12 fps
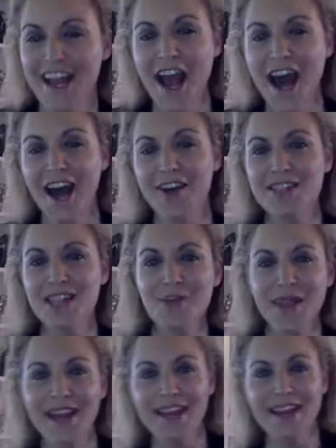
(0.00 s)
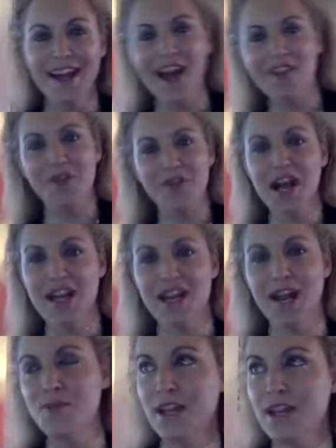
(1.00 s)
I was like, I forgot
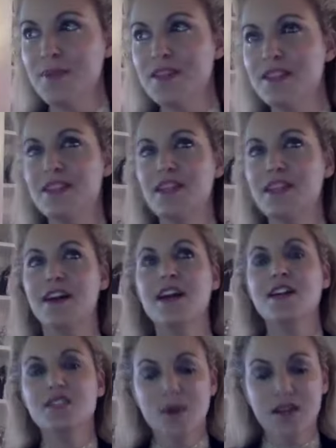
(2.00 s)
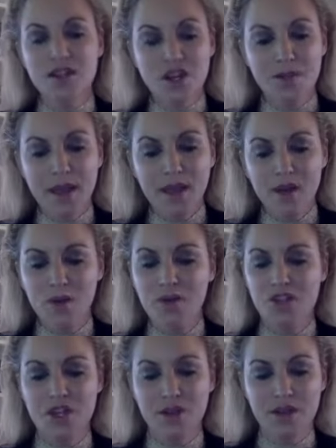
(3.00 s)
I'm running a business here. So I took my
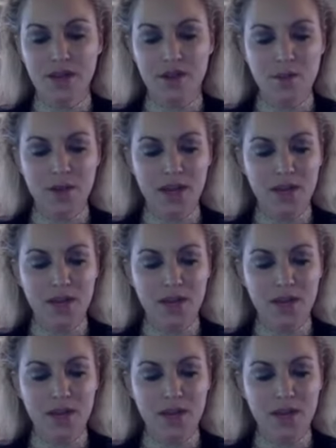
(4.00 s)
goals, you know, like when I,